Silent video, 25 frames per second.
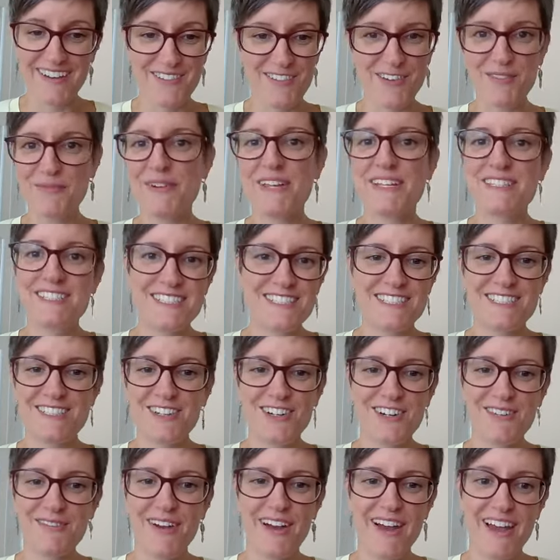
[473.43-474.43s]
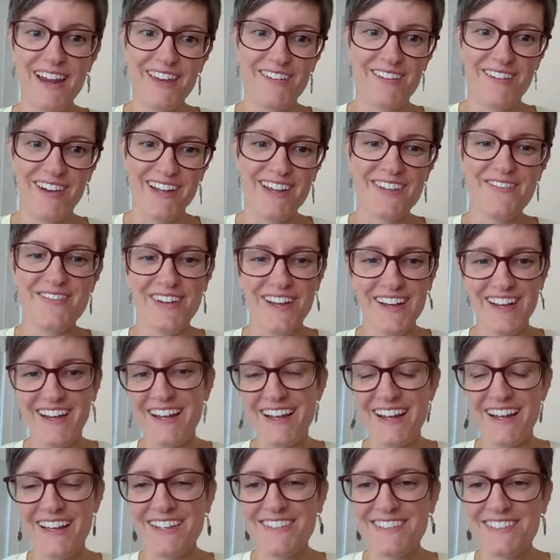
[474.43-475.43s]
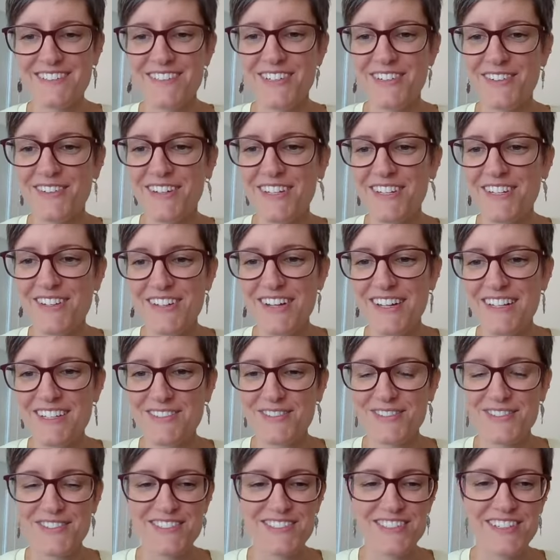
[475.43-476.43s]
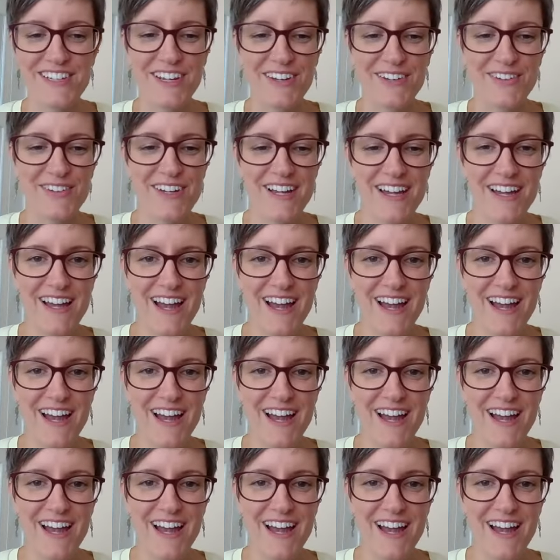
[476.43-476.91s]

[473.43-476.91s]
I've got plenty to talk about anyway, but I like to know what you guys want to know.